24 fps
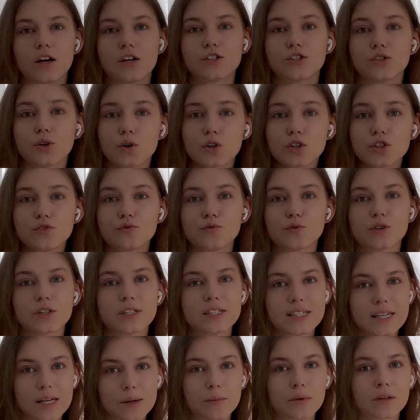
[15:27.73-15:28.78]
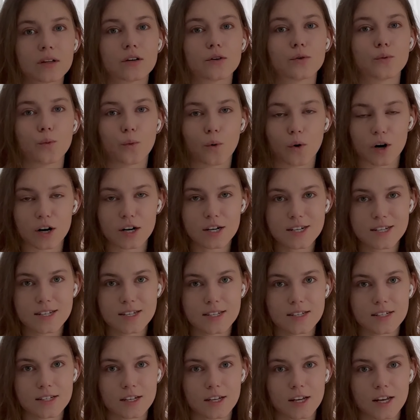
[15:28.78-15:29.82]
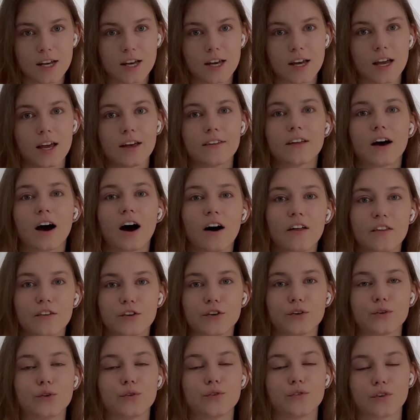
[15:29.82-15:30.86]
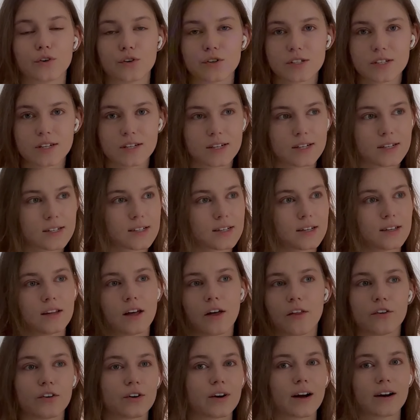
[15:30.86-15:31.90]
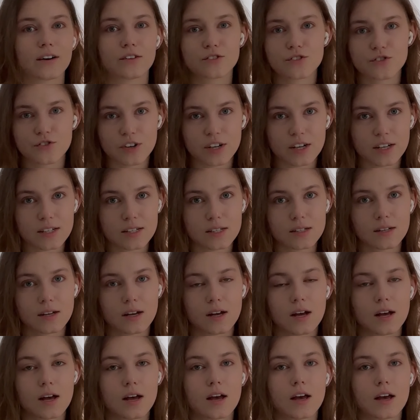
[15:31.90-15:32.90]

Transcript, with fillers: Search for similar works in other universities in other countries.